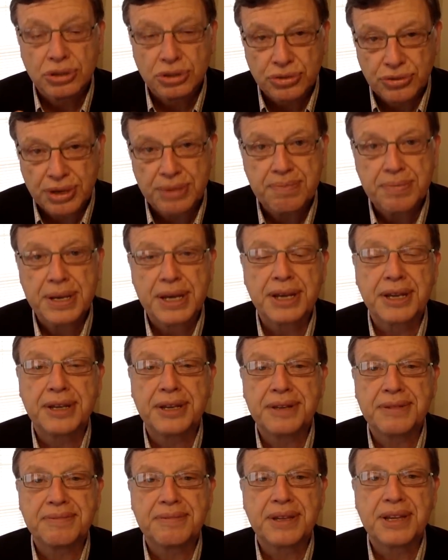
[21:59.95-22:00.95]
Dream
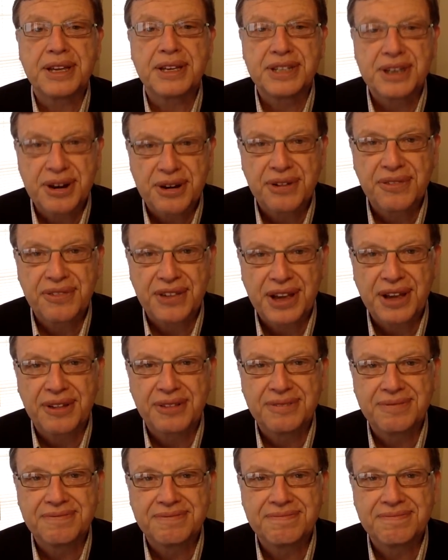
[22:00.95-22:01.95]
big. And dare to fail.